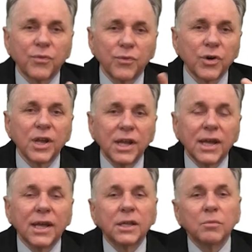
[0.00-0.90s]
free
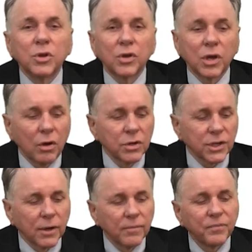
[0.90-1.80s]
in the
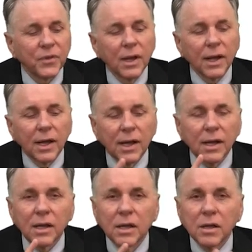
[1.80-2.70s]
mucosa,
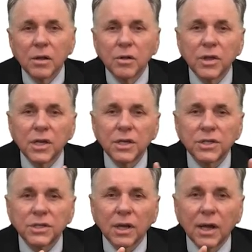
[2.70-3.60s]
uh,
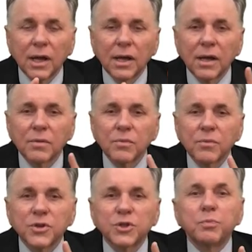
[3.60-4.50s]
these uh,
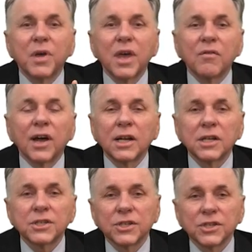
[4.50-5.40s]
spare
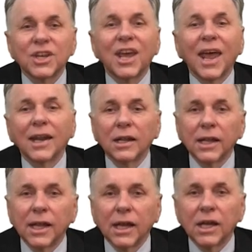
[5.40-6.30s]
valences can
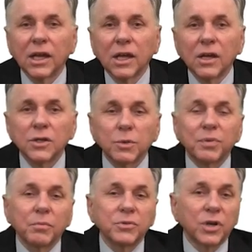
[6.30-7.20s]
link to
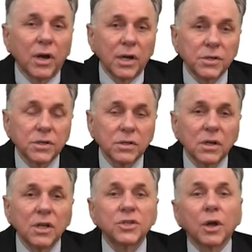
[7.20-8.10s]
peptides
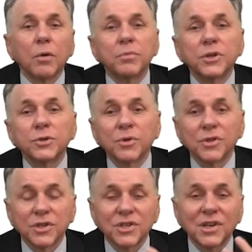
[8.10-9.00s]
and so
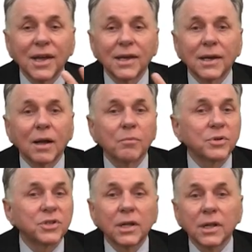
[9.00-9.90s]
bismuth is taken up,
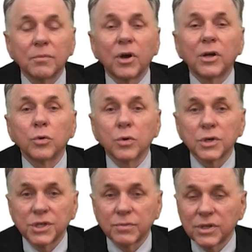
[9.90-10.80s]
particularly by an
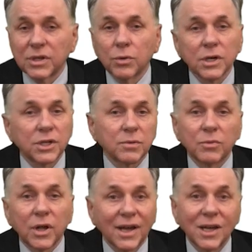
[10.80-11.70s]
organism,
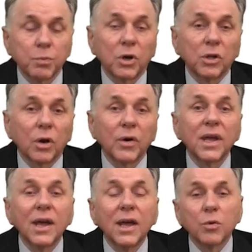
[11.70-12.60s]
organism like H.
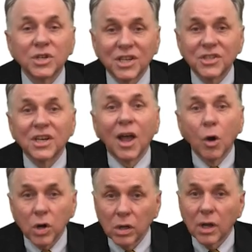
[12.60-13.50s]
pylori, which has an
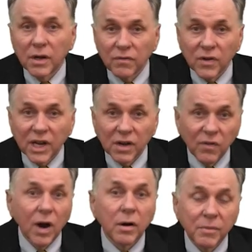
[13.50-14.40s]
alkaline
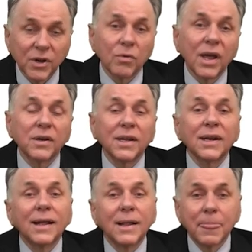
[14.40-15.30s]
environment around
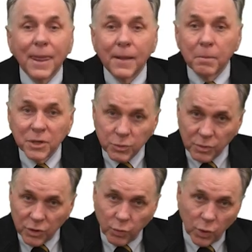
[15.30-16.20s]
it. And the
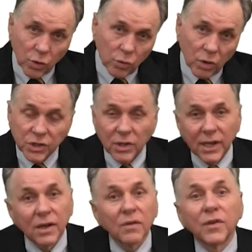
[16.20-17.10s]
bismuth will cross
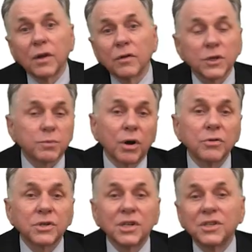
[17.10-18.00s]
link various
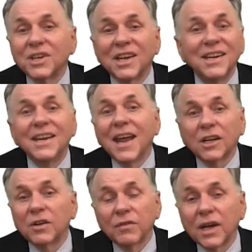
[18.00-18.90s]
proteins and
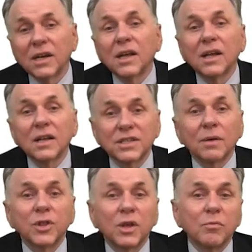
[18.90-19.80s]
inactivate
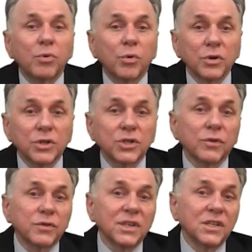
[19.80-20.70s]
some of the important
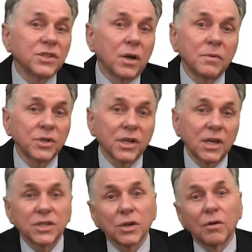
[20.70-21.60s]
surface enzymes, I
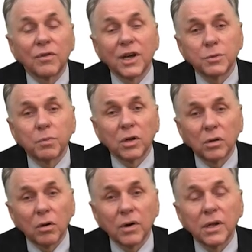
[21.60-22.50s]
guess, of H.
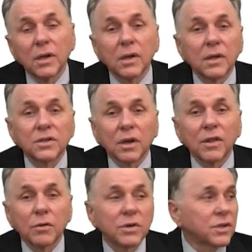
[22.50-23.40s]
pylori. So
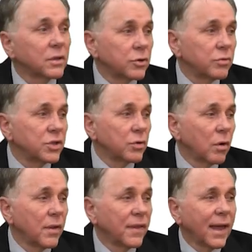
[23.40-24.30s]
there is a
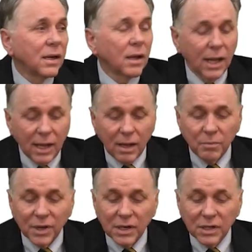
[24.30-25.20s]
literature on that, uh,
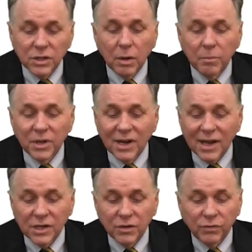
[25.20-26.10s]
but it's a bit
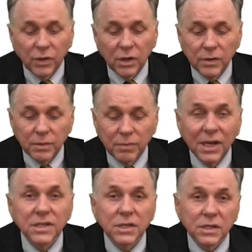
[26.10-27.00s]
hard to follow in
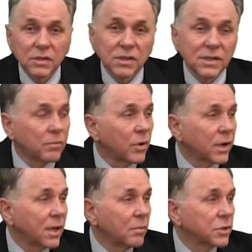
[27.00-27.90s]
places. It's done
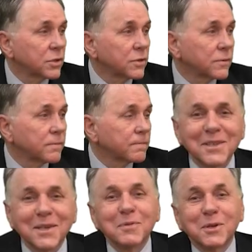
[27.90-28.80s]
by chemists.
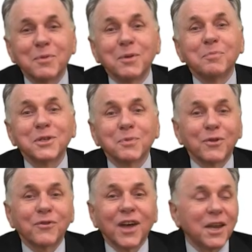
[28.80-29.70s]
There seems to be a
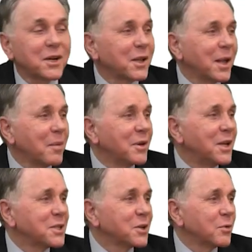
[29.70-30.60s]
bismuth fan club, and
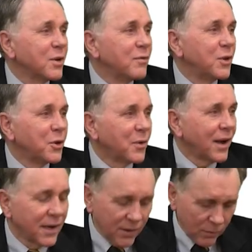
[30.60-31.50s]
here's a review
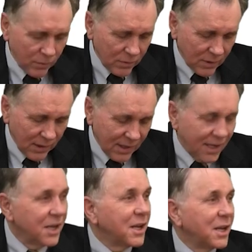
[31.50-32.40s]
article
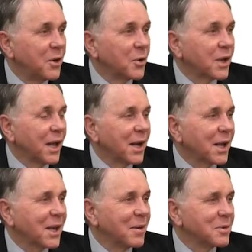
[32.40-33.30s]
in
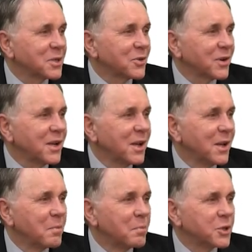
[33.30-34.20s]
Inorganic Chemistry
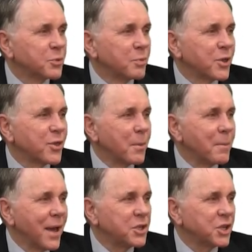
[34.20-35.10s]
Bismuth, the
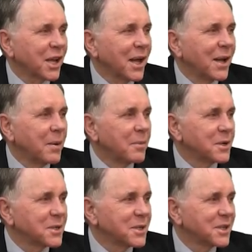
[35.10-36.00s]
Magic
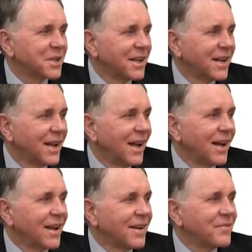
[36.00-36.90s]
Element.
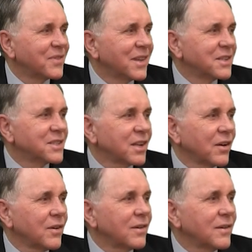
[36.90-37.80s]
Um,
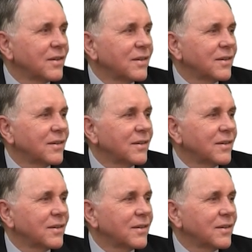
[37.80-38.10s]
so